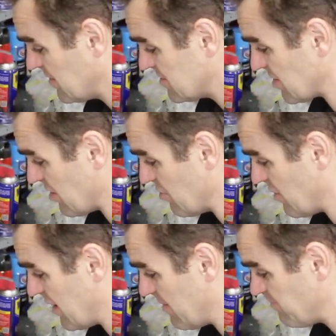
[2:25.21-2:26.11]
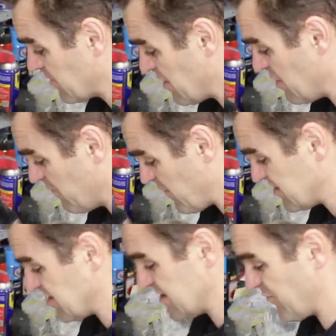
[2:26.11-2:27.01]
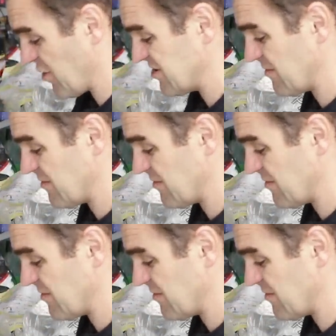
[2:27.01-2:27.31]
So first things first